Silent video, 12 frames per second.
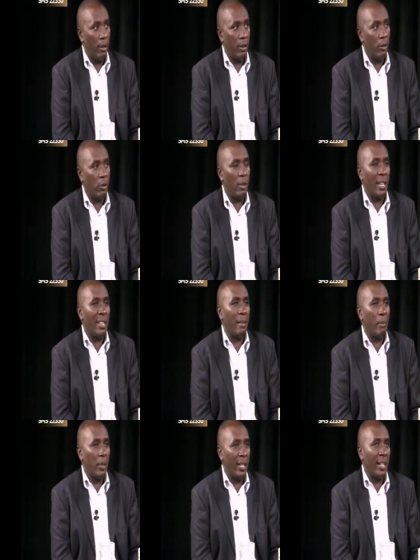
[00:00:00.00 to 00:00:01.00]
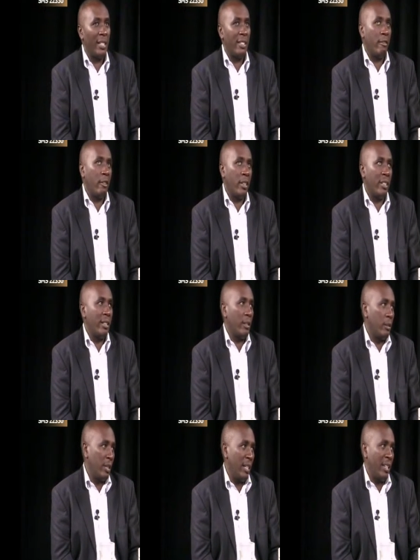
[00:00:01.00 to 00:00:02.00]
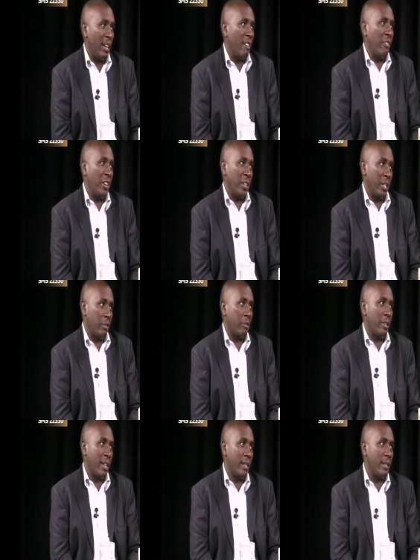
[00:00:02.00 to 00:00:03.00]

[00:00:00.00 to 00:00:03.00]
So that the body can generate enough electrolytes.